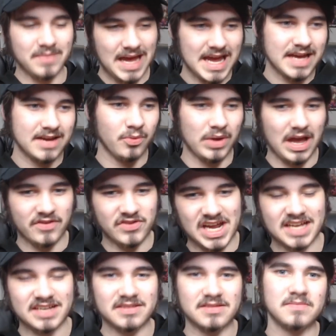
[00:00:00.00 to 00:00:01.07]
hey, we haven't
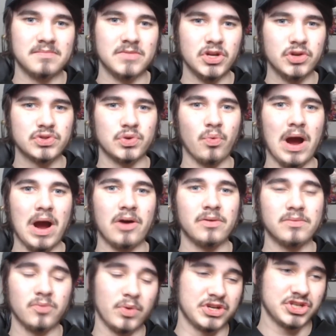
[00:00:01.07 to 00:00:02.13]
had news in a
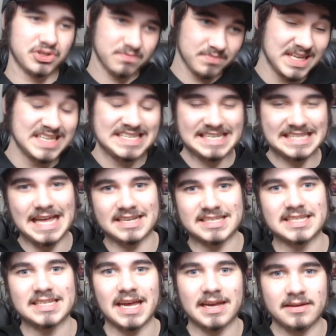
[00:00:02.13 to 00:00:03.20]
while, which he did that
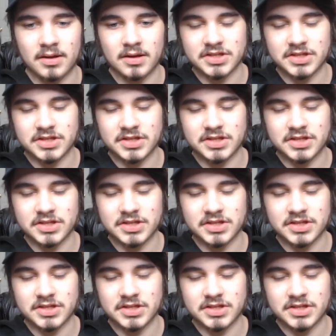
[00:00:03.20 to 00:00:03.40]
today.